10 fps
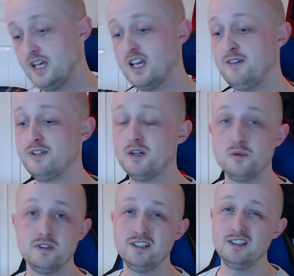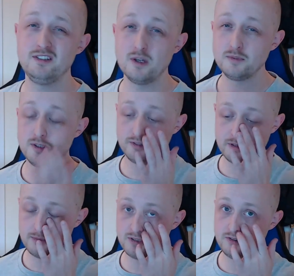even though you don't notice it
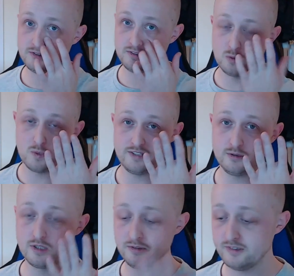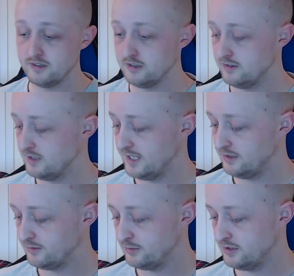because you're way too close to the
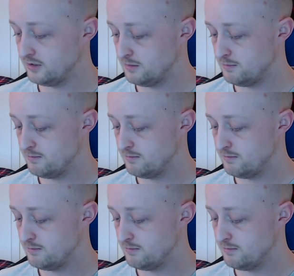lens for it to